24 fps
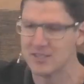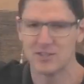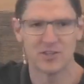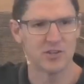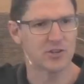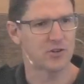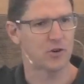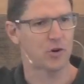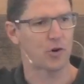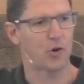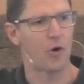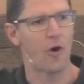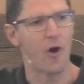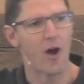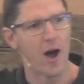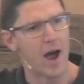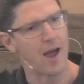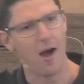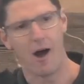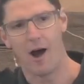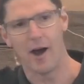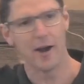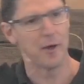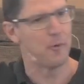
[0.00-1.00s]
and just
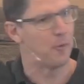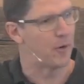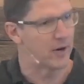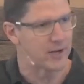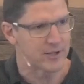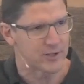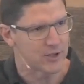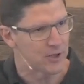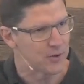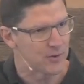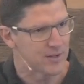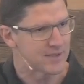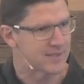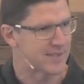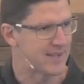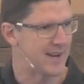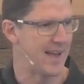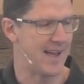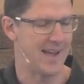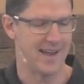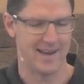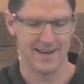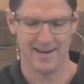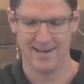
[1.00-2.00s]
cry, I don't want to do it
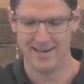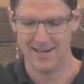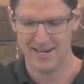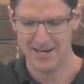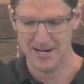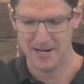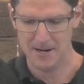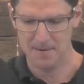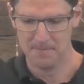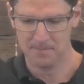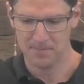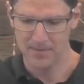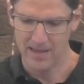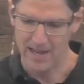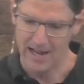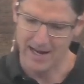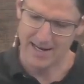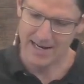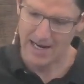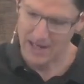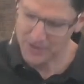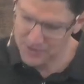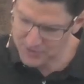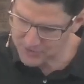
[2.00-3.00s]
today.
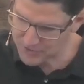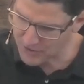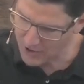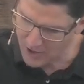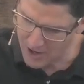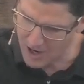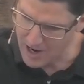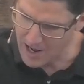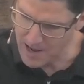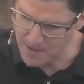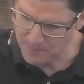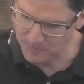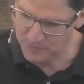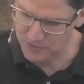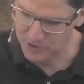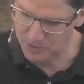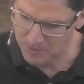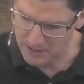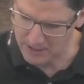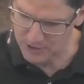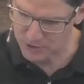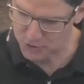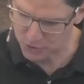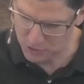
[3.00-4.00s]
And at other times, you
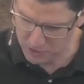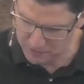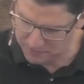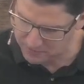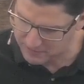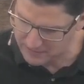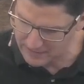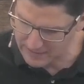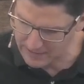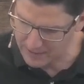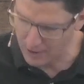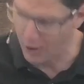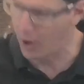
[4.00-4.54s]
might joyfully